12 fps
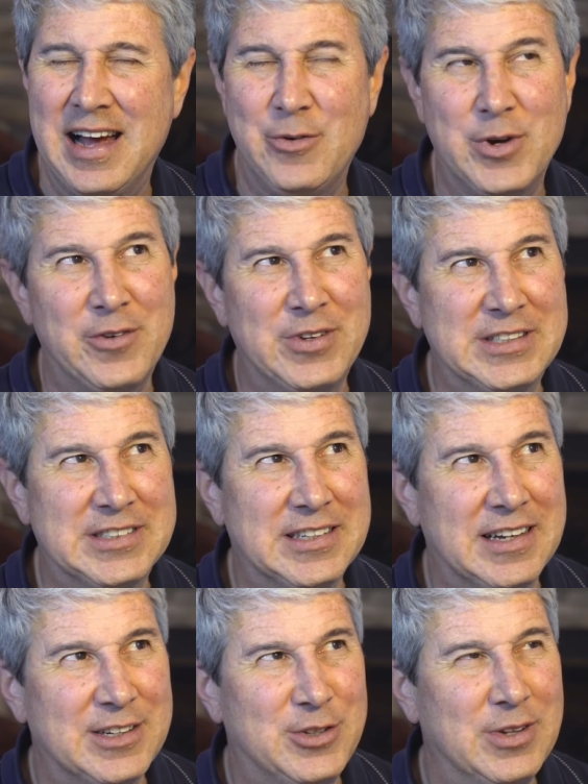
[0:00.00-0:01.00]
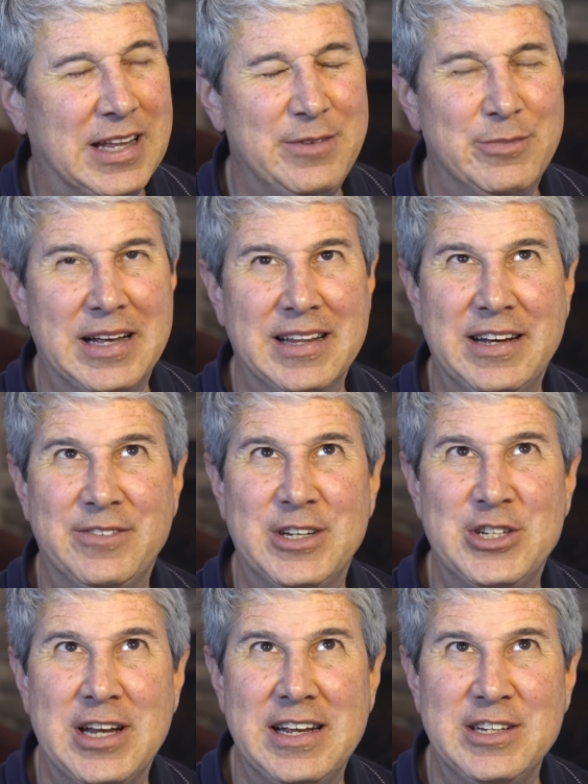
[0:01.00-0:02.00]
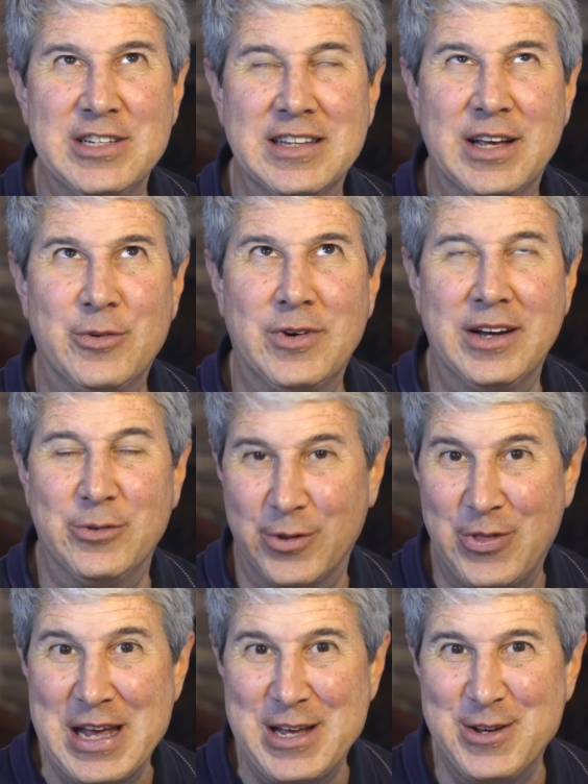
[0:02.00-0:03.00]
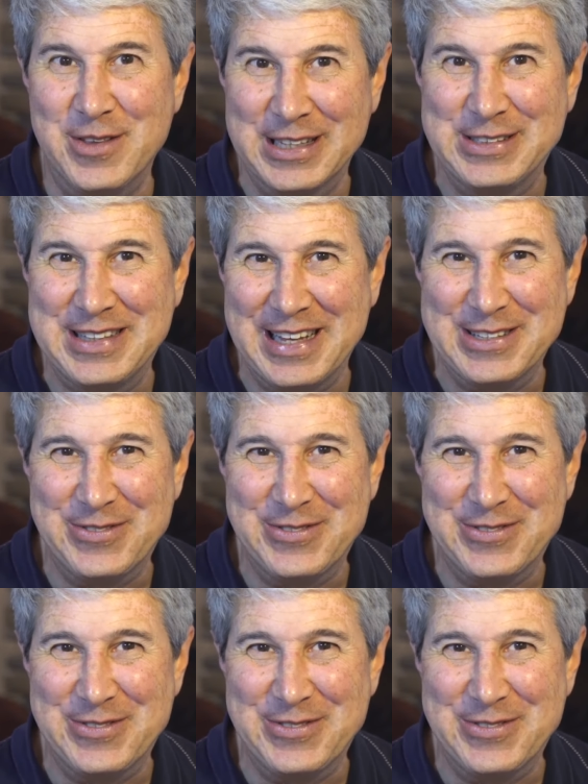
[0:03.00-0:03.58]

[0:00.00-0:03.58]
I wonder if it's too late in my life to change in that way. Well, thank you. That's